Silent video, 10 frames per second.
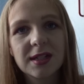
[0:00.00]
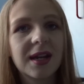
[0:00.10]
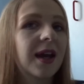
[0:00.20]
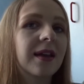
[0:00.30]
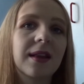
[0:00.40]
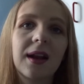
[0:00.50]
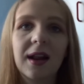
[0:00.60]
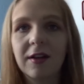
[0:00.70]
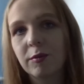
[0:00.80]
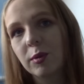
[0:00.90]
today and then I'll
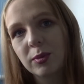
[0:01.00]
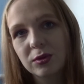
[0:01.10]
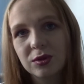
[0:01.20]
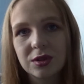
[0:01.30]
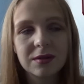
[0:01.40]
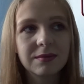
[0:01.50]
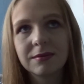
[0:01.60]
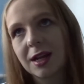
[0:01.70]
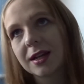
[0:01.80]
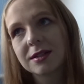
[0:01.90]
have bubbles
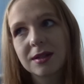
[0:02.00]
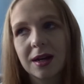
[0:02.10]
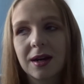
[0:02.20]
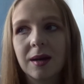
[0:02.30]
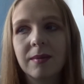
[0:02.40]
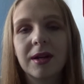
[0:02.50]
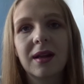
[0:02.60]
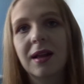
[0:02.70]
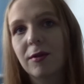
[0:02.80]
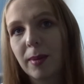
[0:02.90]
next time and I'll
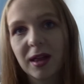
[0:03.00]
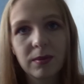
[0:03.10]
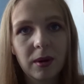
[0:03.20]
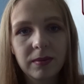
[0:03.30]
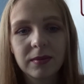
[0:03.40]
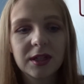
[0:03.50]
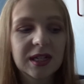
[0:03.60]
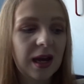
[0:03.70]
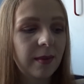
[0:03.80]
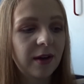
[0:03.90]
have a bath bomb the
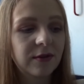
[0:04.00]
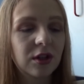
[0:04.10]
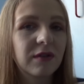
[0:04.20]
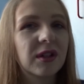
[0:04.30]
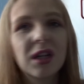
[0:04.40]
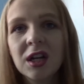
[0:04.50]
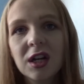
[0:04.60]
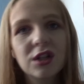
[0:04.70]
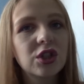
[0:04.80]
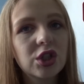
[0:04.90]
time after, and
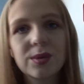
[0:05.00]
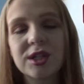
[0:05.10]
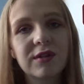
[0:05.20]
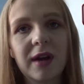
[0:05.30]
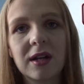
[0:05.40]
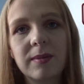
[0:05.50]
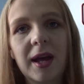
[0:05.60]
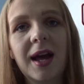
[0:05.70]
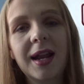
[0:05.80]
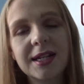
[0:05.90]
just to switch it around a
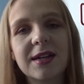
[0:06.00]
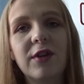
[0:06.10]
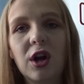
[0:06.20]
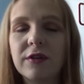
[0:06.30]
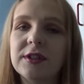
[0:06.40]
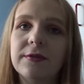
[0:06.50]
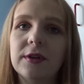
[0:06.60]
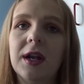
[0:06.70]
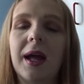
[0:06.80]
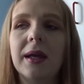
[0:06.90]
bit. I like to have a lot of
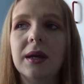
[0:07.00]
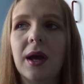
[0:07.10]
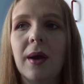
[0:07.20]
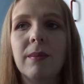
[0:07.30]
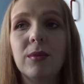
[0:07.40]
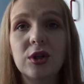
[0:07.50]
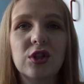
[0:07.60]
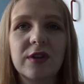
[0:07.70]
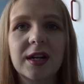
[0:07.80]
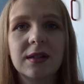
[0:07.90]
different like
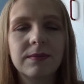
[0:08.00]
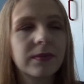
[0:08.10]
moisturise.